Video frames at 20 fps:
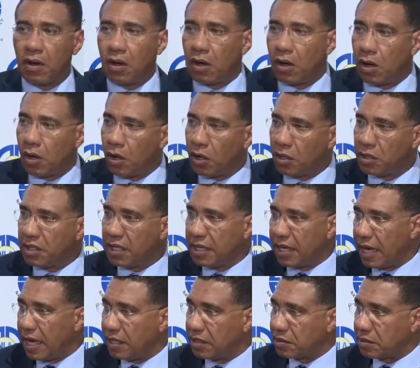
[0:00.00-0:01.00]
all
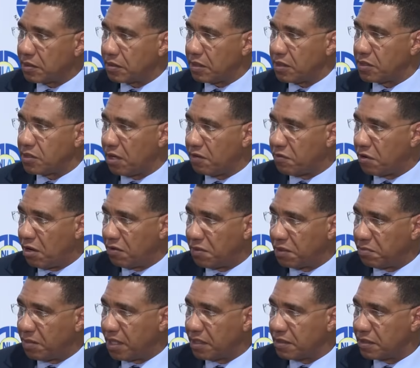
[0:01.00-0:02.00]
the entities of
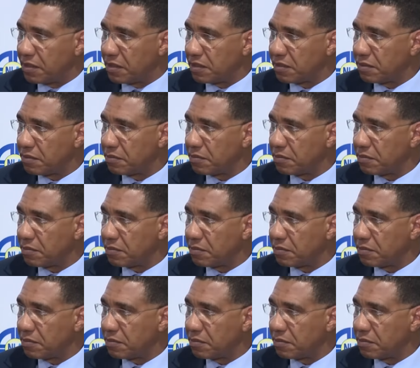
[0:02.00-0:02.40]
government